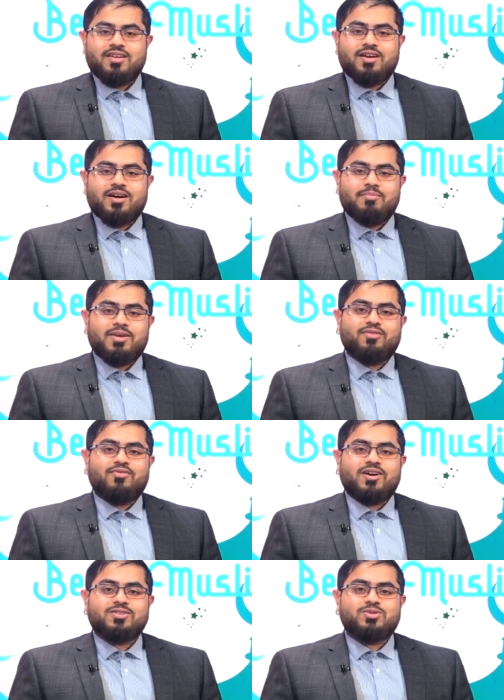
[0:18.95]
a month
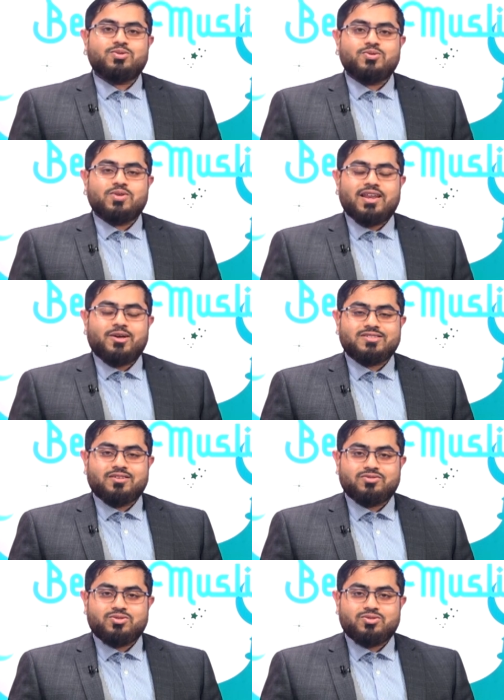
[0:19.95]
for us to allow ourselves